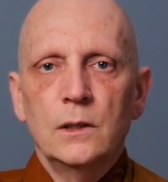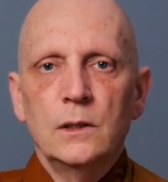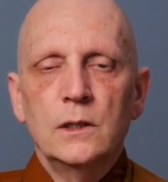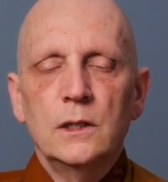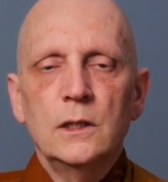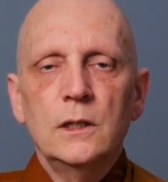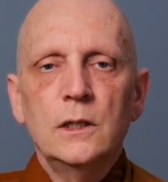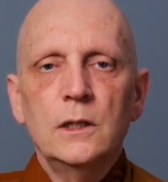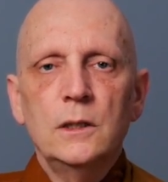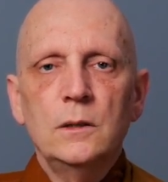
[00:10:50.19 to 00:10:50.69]

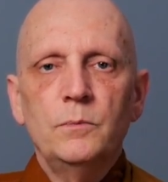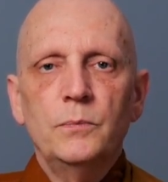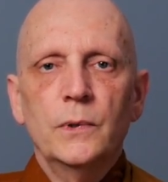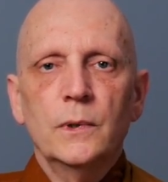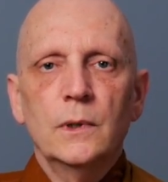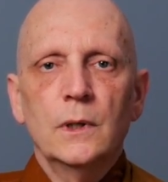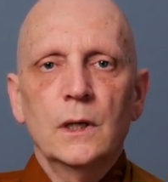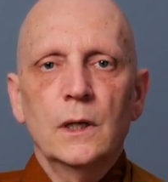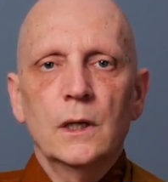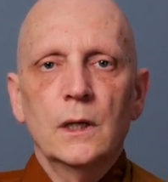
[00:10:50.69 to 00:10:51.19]
deep
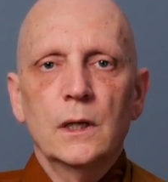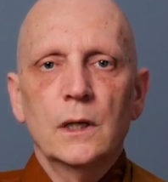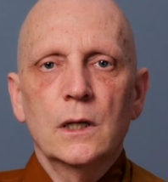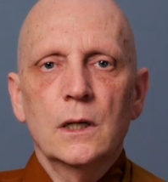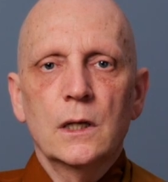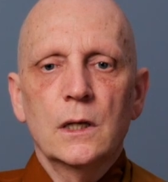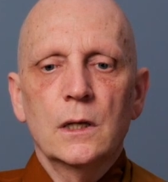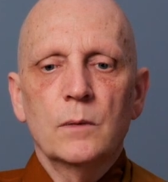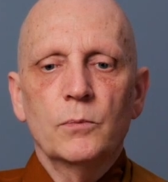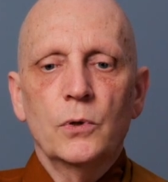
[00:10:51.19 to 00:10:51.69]

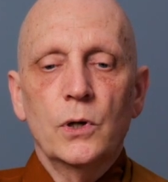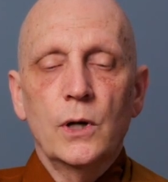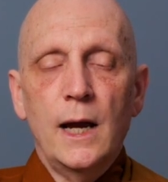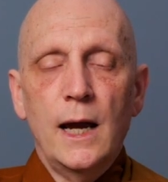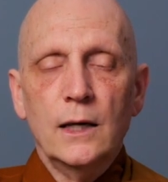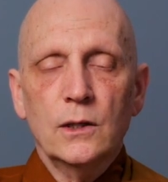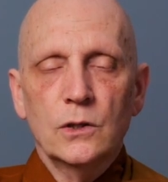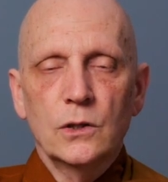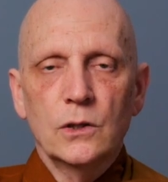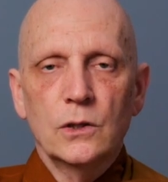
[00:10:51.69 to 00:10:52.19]

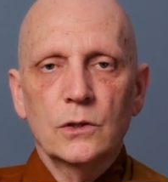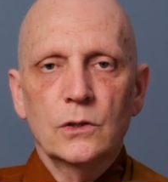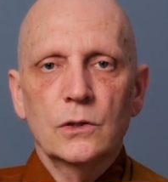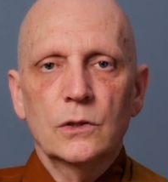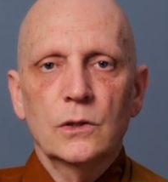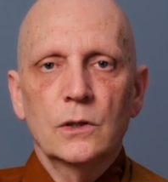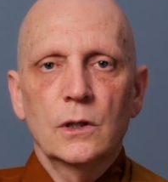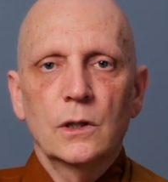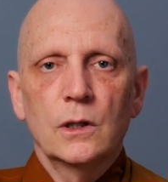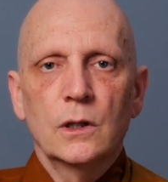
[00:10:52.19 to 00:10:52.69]

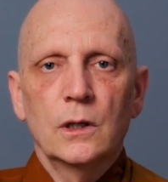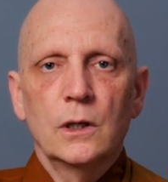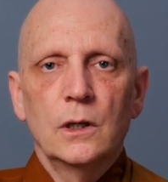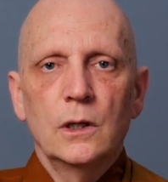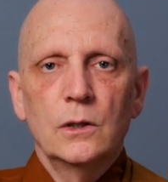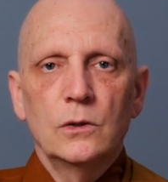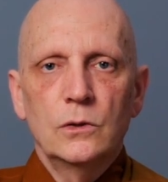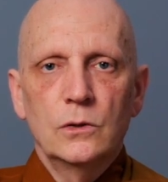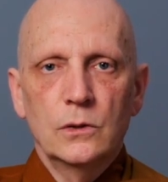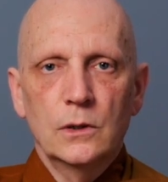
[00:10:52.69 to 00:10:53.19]
practice
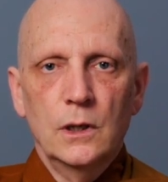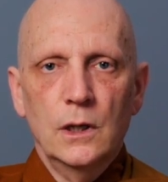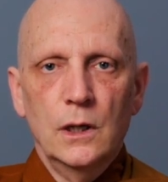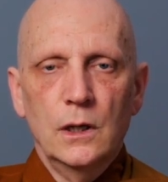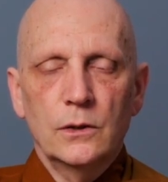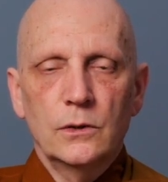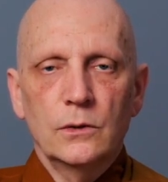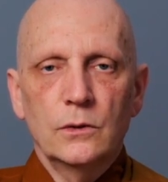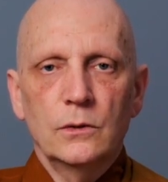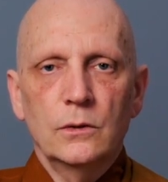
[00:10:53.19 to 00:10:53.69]

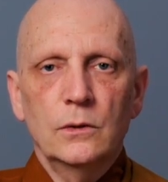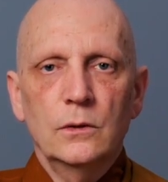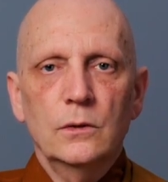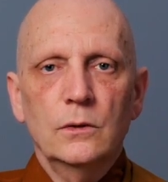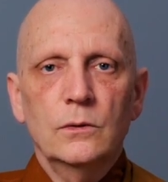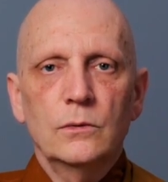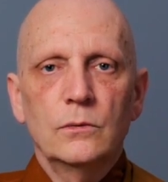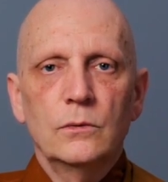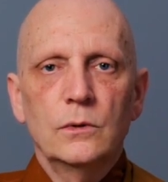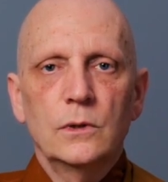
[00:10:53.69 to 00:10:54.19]
together
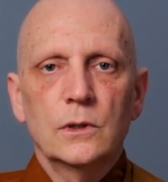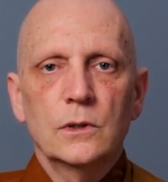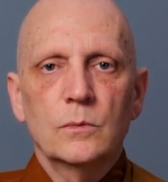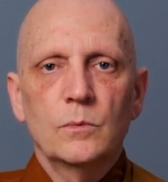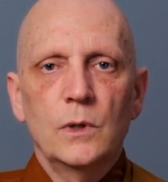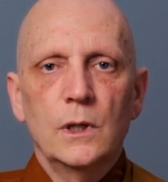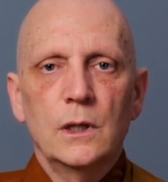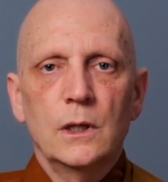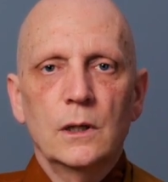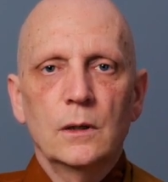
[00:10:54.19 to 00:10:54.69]
through this
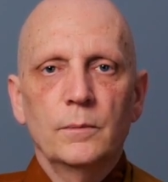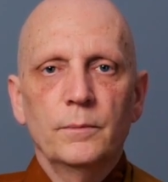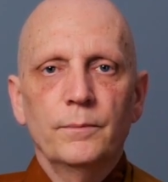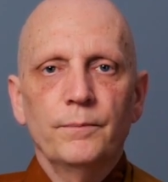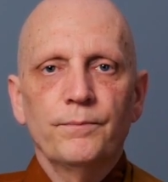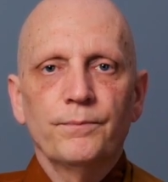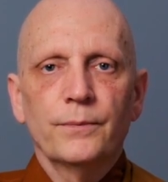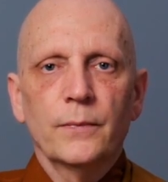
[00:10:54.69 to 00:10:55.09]
medium.